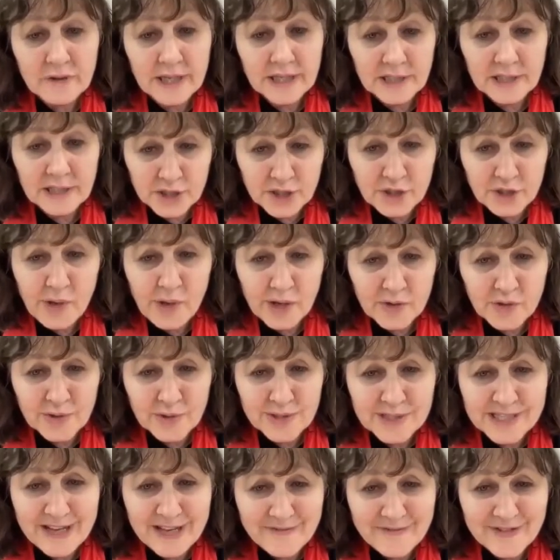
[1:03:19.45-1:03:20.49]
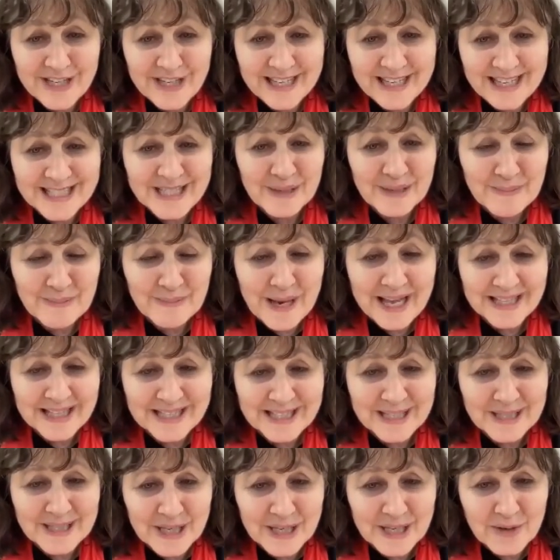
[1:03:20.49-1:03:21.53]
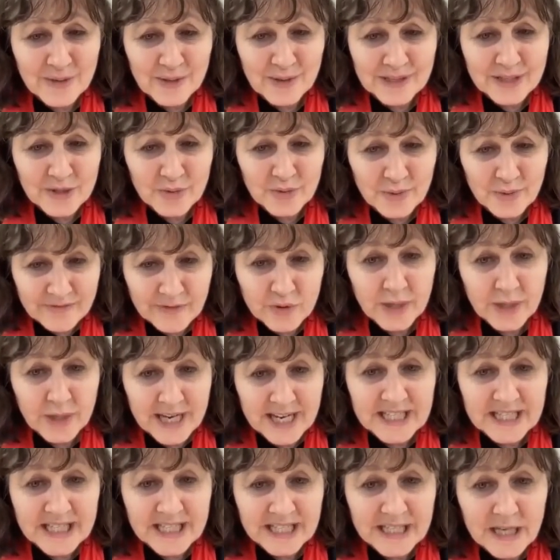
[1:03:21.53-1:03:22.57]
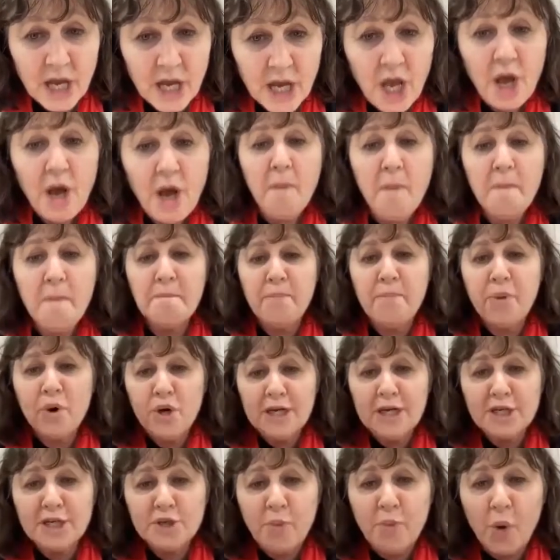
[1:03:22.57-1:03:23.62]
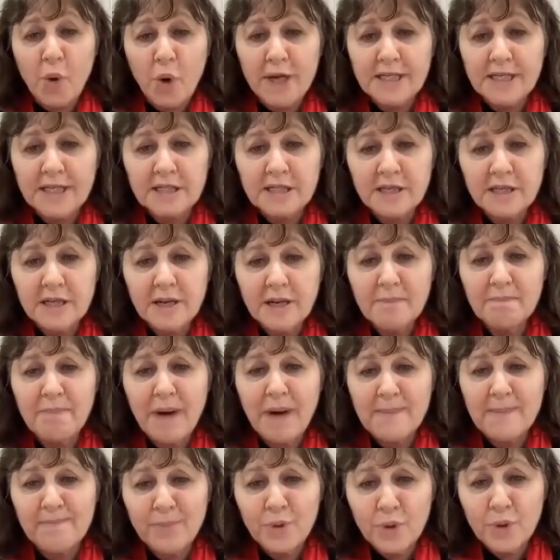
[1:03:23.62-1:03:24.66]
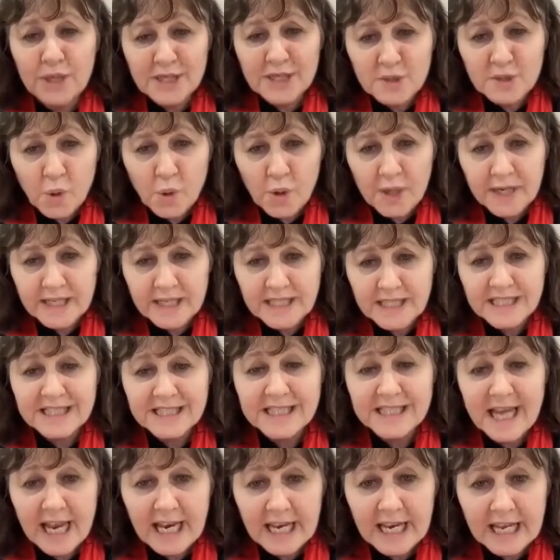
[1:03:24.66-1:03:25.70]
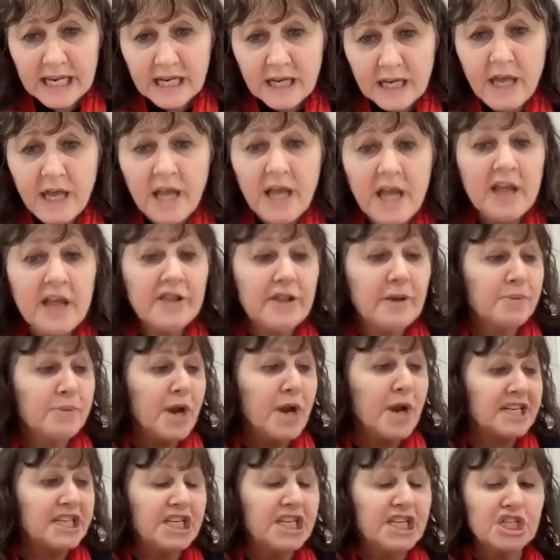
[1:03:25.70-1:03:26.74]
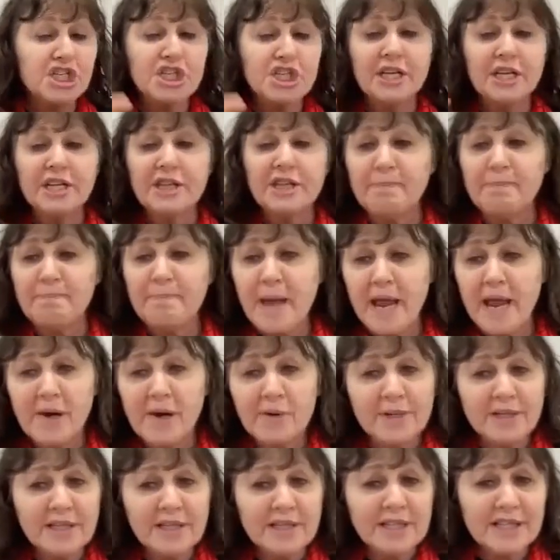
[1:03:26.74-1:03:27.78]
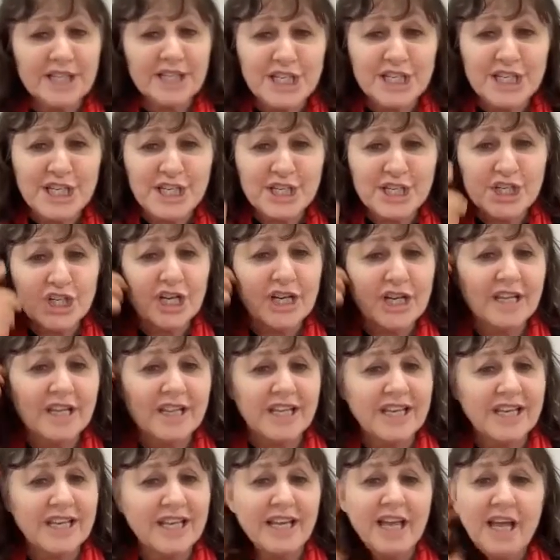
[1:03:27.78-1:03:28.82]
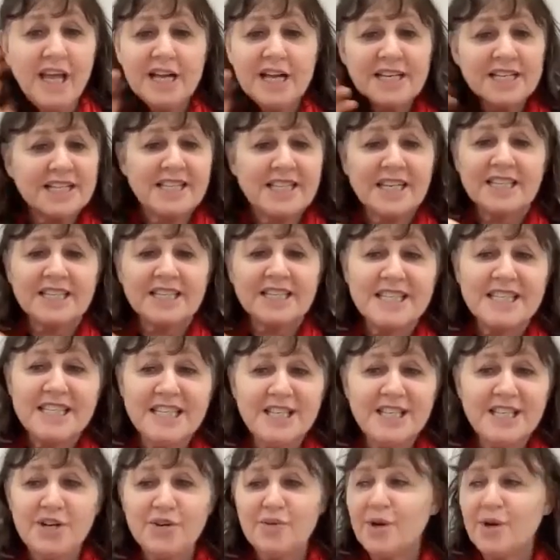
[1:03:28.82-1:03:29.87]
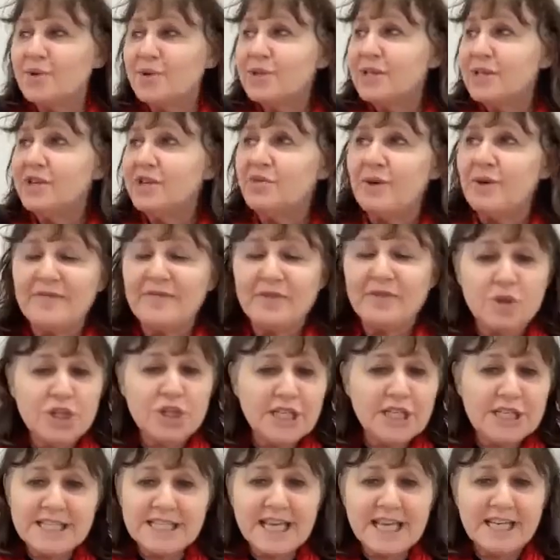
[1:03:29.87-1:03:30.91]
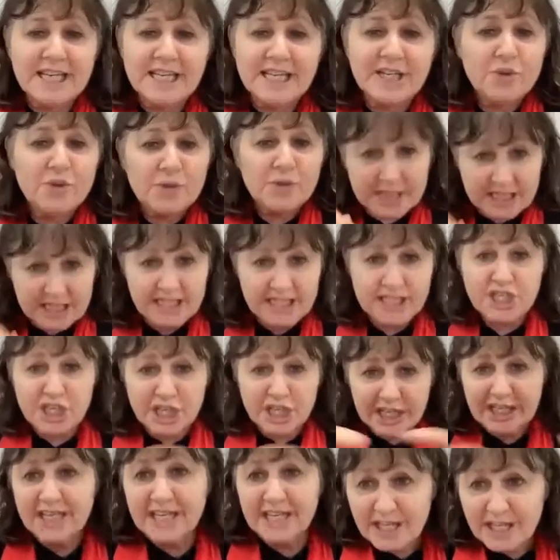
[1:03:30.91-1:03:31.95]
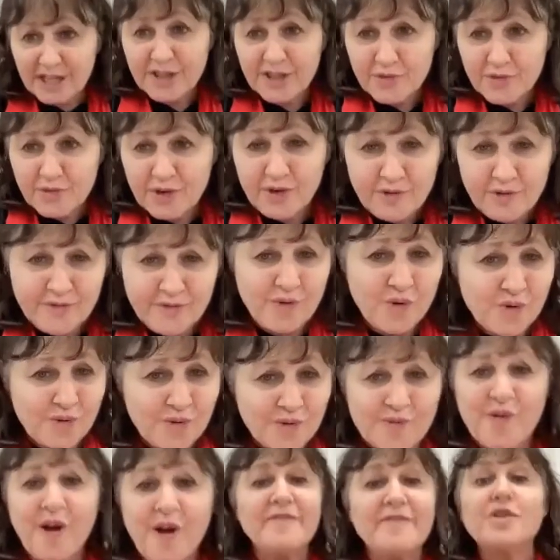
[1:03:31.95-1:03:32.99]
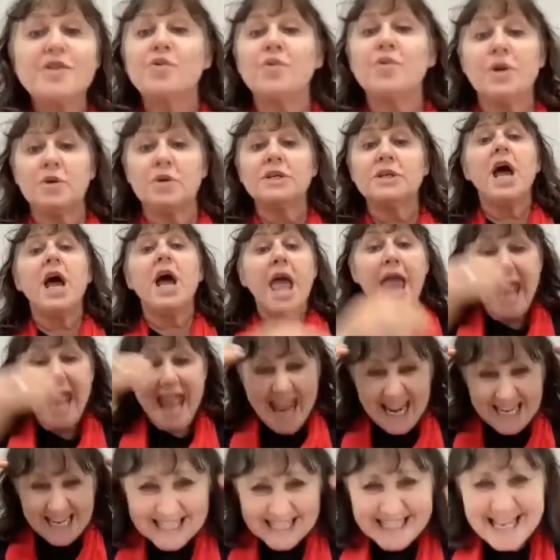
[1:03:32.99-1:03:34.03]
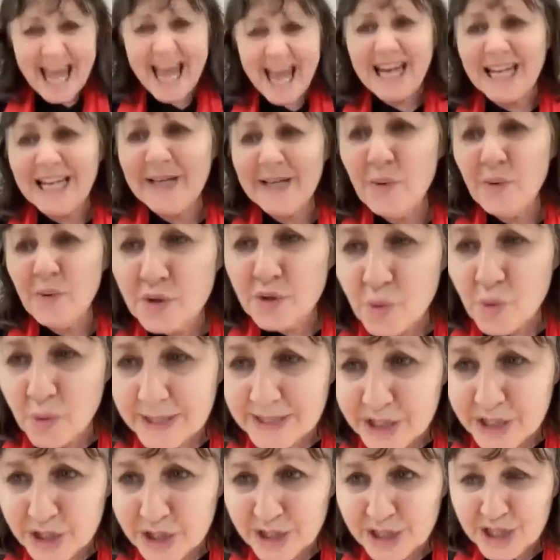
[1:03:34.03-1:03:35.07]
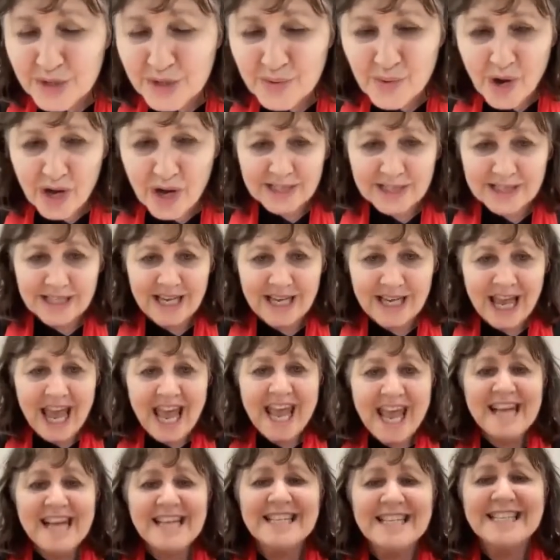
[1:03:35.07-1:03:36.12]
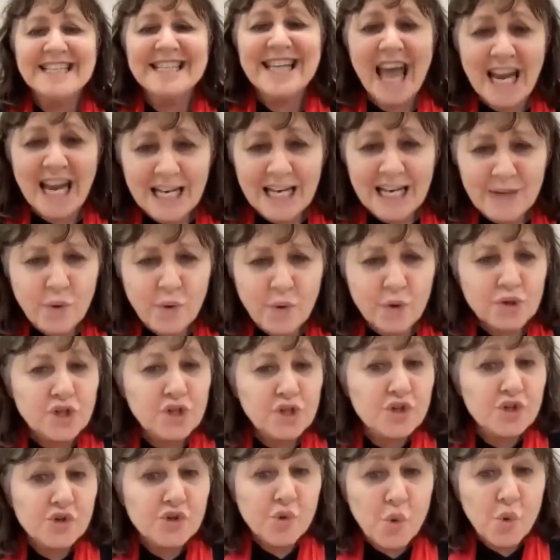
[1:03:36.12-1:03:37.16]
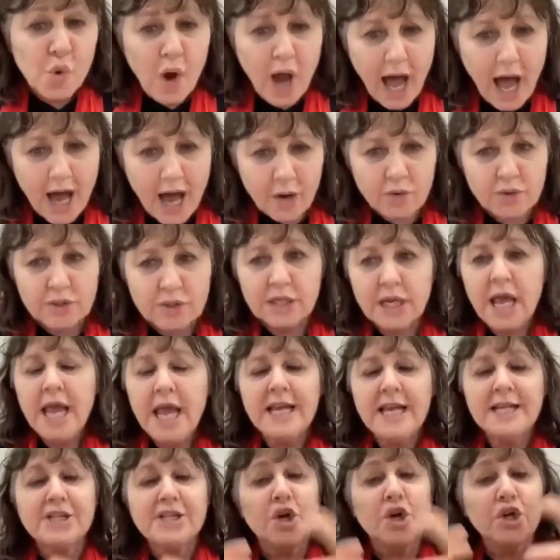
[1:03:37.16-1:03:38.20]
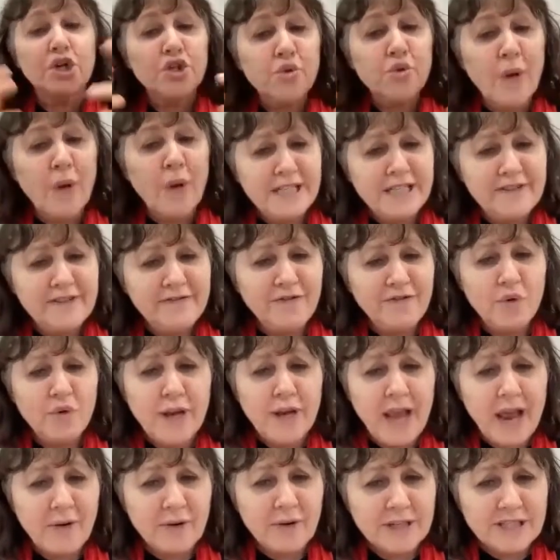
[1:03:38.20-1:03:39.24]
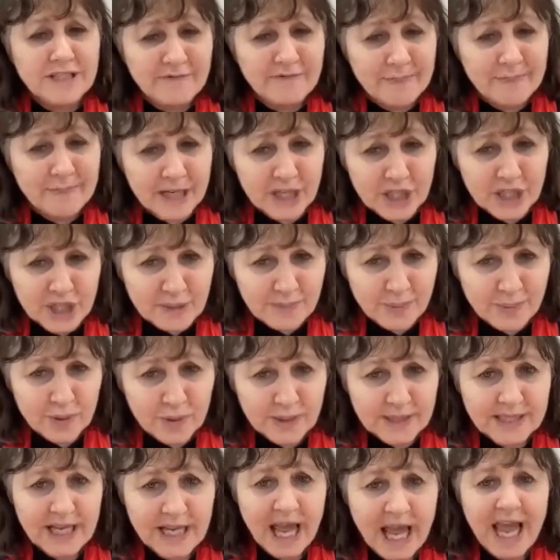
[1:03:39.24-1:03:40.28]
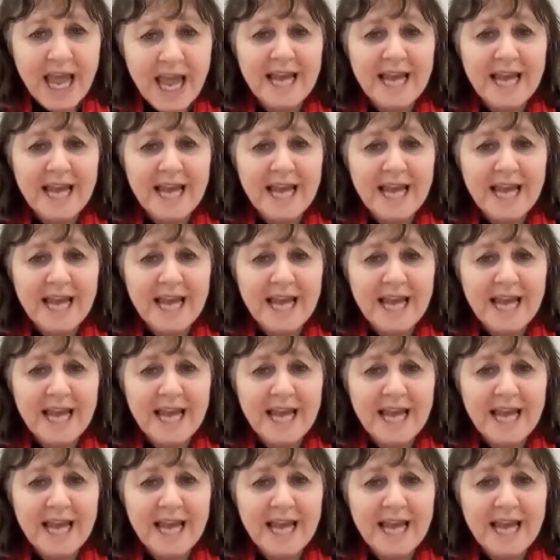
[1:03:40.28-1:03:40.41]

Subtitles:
That's 270 lesson plans in total that we've created, bullet point by bullet point, telling the practitioner, the parent, the teacher, the 16-year-old in a refugee setting who's teaching the little 3 or 4 or 5-year-old exactly what questions to ask, exactly what to draw out. It's got 24 narrative picture books.